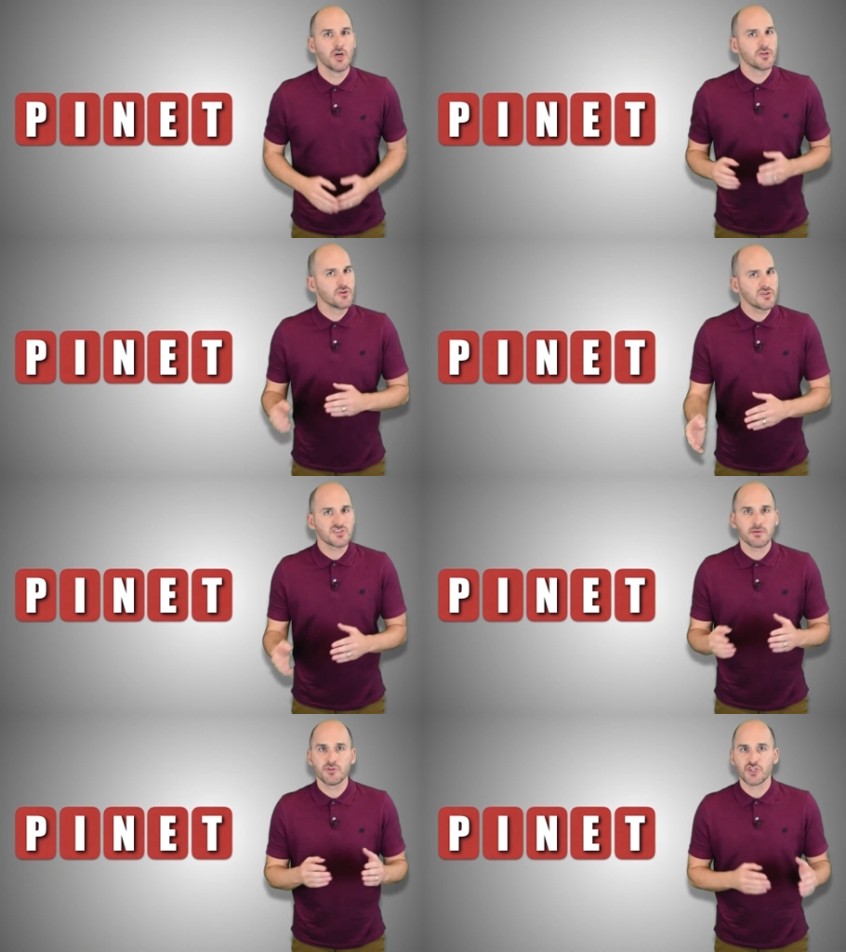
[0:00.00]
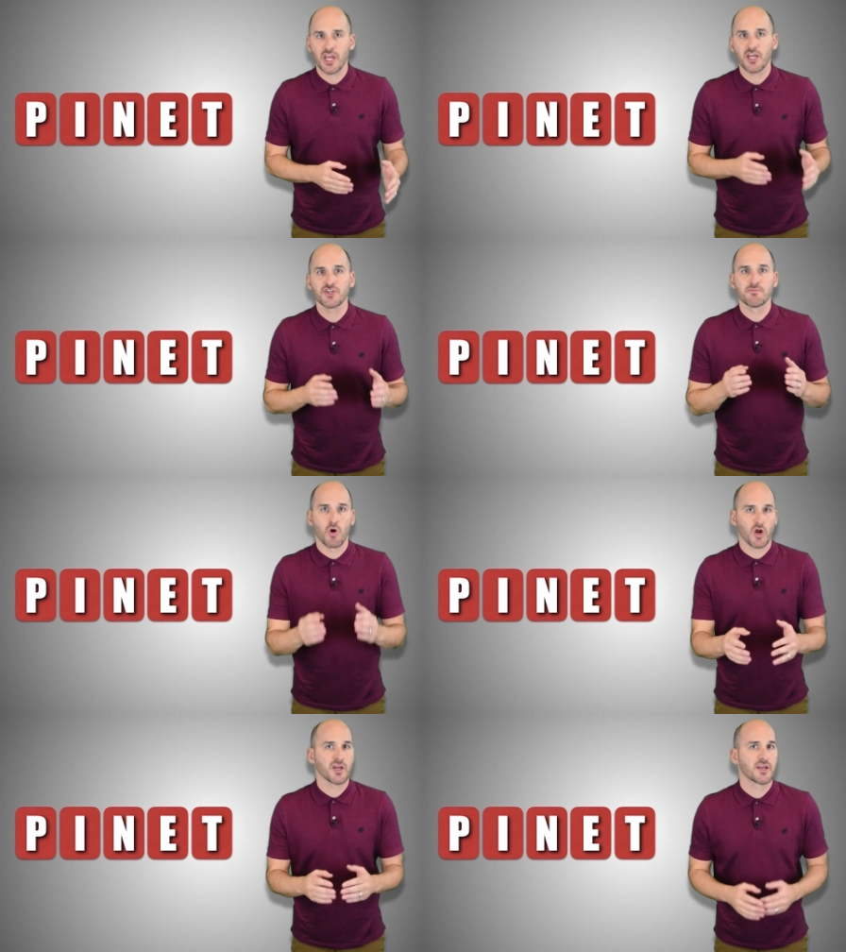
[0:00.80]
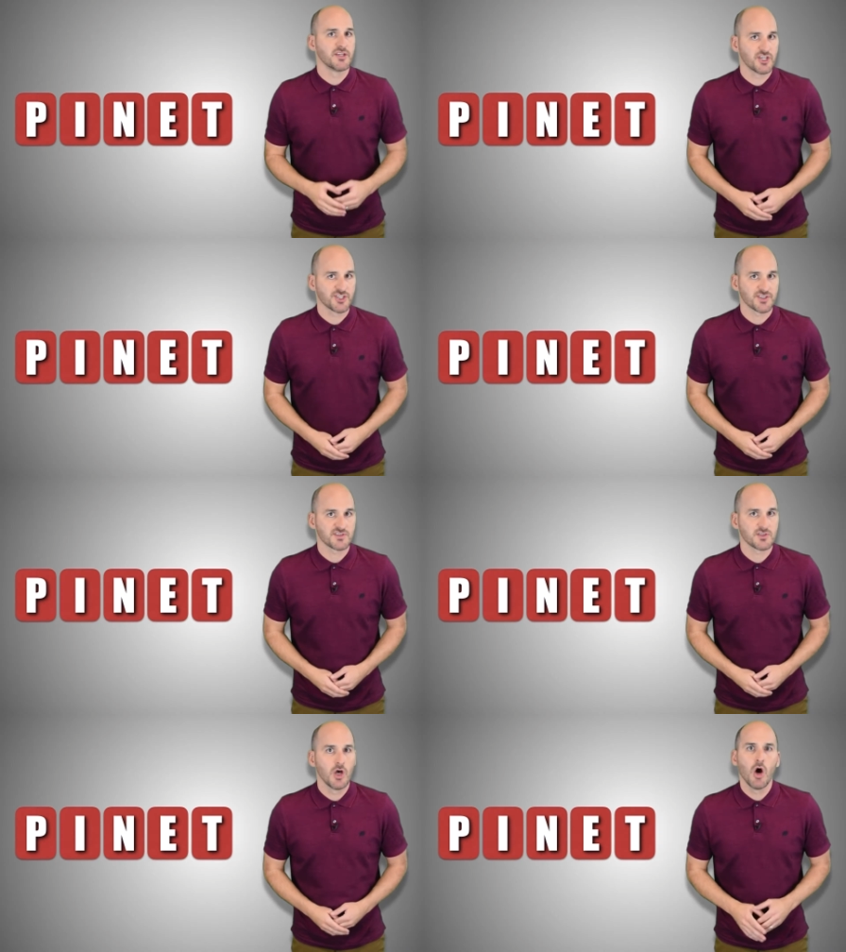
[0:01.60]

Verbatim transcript: due to some change in market conditions,